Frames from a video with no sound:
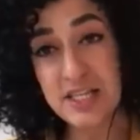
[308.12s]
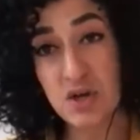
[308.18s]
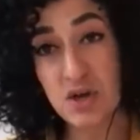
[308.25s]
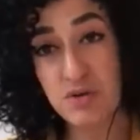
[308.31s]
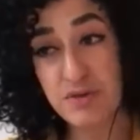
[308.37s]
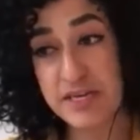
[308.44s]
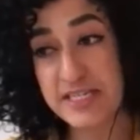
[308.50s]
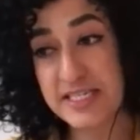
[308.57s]
has
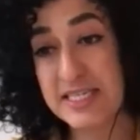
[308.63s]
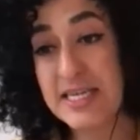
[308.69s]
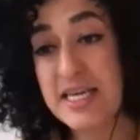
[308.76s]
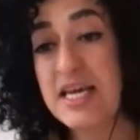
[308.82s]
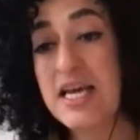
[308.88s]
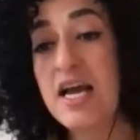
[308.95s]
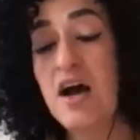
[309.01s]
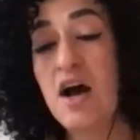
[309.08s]
already
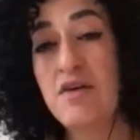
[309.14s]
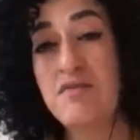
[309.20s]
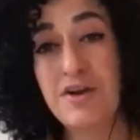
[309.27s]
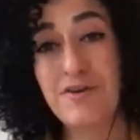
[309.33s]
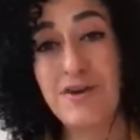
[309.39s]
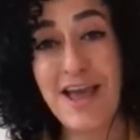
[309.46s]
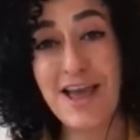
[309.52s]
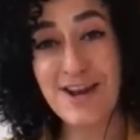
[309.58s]

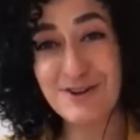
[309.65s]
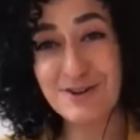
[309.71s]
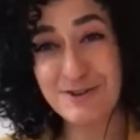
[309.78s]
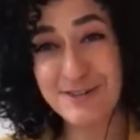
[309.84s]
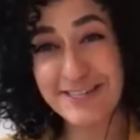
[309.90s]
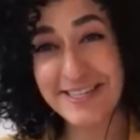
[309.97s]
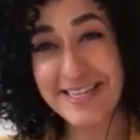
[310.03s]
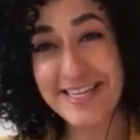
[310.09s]
very
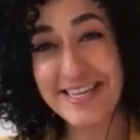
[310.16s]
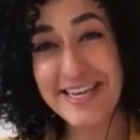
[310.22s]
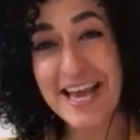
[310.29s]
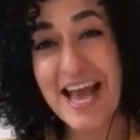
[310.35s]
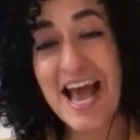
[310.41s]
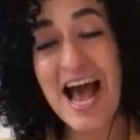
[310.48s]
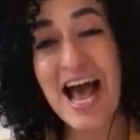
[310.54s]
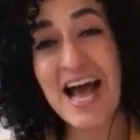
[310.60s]
eloquently
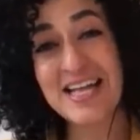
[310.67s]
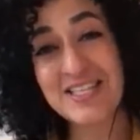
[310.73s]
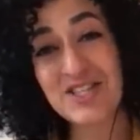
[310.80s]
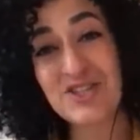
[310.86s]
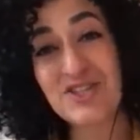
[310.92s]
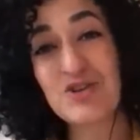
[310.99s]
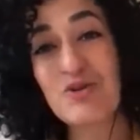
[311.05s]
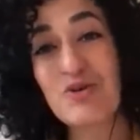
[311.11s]

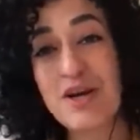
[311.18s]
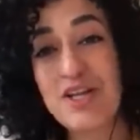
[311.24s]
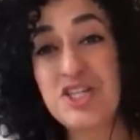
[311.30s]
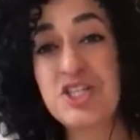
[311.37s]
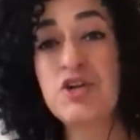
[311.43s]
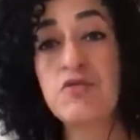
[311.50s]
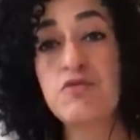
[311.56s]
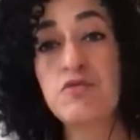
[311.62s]
answered the question